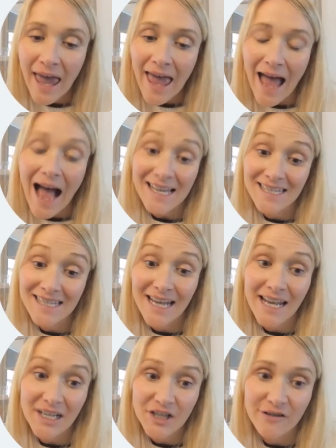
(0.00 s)
as an
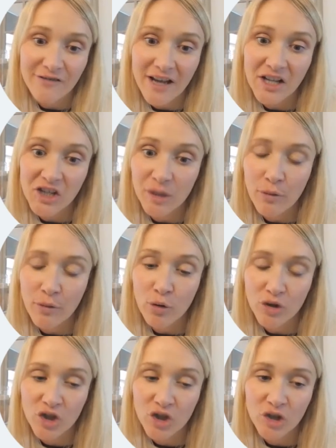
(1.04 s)
intervention approach.